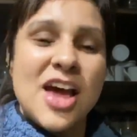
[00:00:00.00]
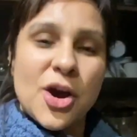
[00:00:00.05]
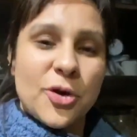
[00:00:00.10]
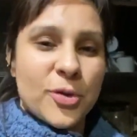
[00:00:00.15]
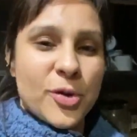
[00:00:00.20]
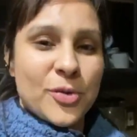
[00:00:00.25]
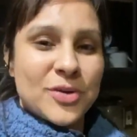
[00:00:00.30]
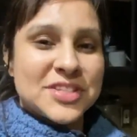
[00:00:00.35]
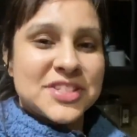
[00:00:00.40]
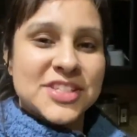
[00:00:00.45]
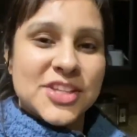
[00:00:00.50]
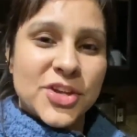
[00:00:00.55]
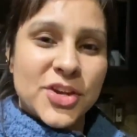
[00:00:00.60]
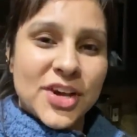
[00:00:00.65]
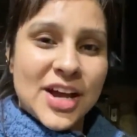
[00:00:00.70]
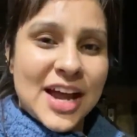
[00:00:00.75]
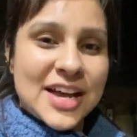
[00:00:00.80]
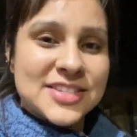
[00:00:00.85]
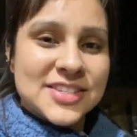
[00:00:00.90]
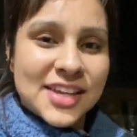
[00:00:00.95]
We will see you
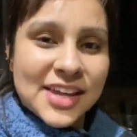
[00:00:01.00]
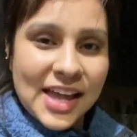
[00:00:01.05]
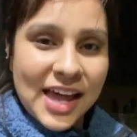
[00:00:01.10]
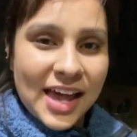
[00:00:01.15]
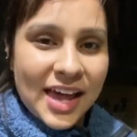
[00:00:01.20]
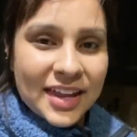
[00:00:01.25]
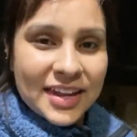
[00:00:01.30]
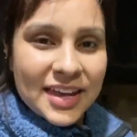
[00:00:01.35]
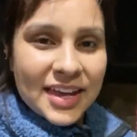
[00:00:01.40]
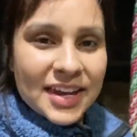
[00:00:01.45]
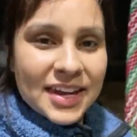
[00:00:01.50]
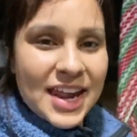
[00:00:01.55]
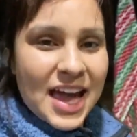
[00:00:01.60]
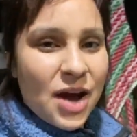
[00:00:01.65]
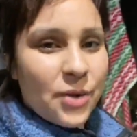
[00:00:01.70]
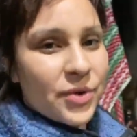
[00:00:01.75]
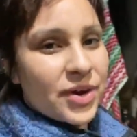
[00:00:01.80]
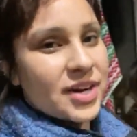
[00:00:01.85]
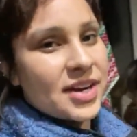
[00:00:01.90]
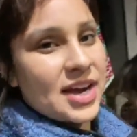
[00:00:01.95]
guys again in
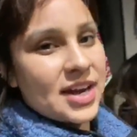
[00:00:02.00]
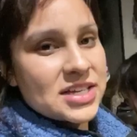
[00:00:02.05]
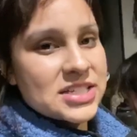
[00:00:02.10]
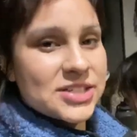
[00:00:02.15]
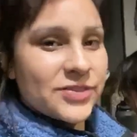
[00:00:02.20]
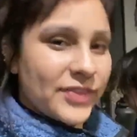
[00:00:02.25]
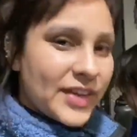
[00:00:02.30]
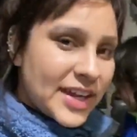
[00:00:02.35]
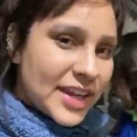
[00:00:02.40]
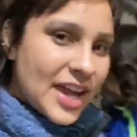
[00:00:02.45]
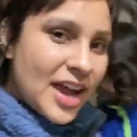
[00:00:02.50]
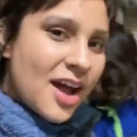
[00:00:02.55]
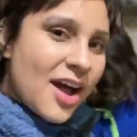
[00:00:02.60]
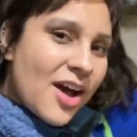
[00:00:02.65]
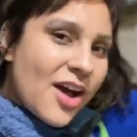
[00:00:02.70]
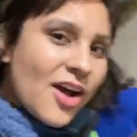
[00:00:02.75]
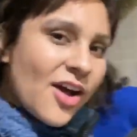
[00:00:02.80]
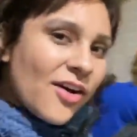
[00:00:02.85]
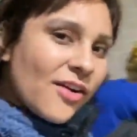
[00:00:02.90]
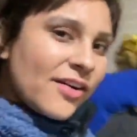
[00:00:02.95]
our next
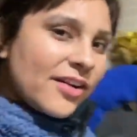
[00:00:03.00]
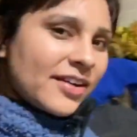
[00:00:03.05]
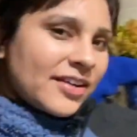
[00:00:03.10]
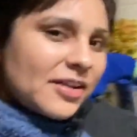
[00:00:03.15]
video.